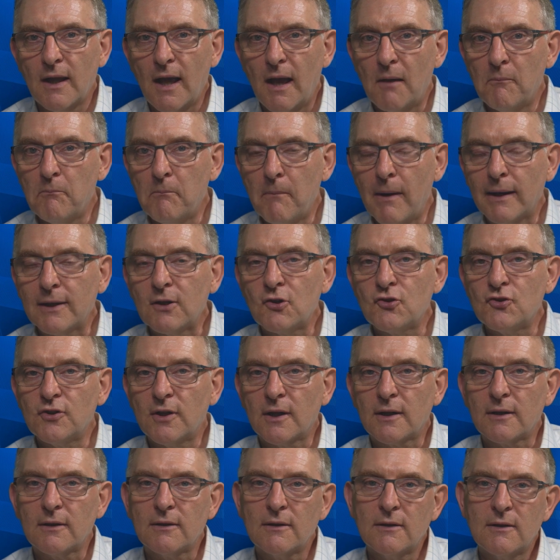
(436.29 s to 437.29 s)
and
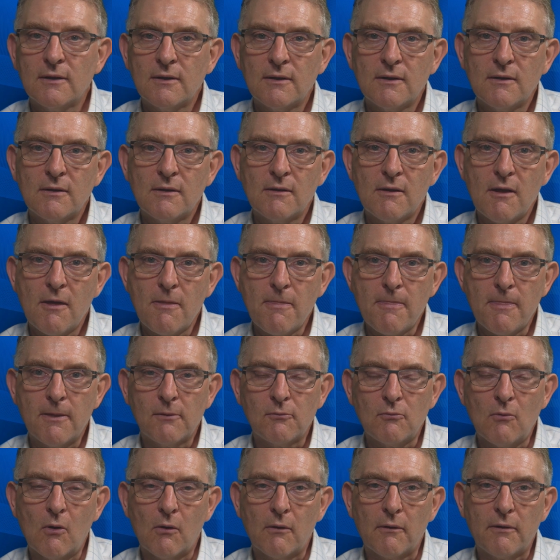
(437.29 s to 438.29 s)
managing
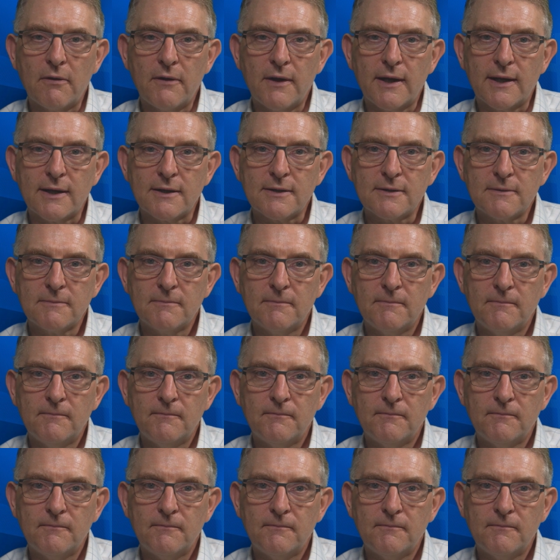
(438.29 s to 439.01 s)
the wrong things.